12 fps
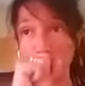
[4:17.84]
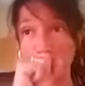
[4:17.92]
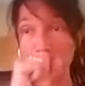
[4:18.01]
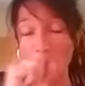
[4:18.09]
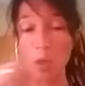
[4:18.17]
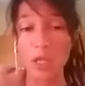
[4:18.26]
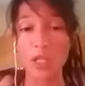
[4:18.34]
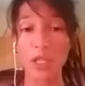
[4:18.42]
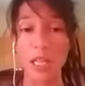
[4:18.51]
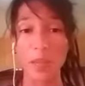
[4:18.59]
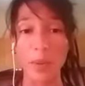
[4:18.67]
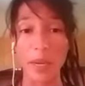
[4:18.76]
which
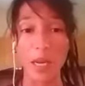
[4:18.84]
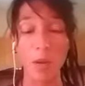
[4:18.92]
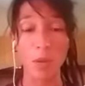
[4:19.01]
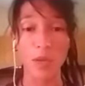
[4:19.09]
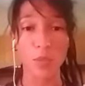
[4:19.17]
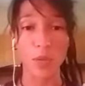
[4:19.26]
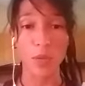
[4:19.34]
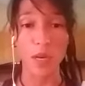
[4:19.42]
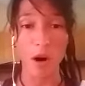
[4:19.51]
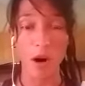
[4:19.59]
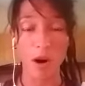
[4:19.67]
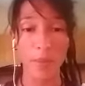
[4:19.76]
at the beginning was really
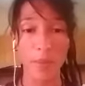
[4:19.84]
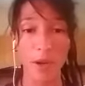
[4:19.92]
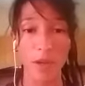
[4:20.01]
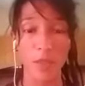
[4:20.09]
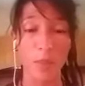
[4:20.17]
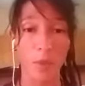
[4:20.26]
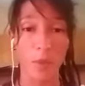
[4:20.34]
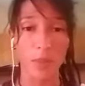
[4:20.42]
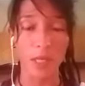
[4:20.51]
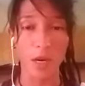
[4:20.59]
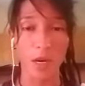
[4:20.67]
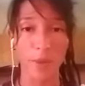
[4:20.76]
hard because people
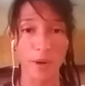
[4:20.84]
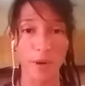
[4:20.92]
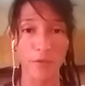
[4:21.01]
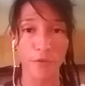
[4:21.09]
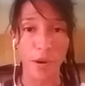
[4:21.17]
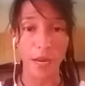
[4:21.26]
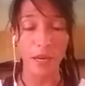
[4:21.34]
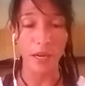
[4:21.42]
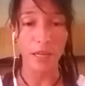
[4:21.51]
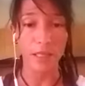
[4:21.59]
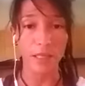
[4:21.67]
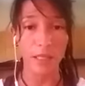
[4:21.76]
was a little bit afraid,
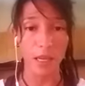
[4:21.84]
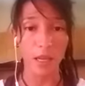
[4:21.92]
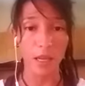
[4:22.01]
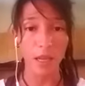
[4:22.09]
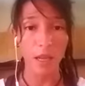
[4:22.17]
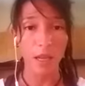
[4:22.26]
let's say,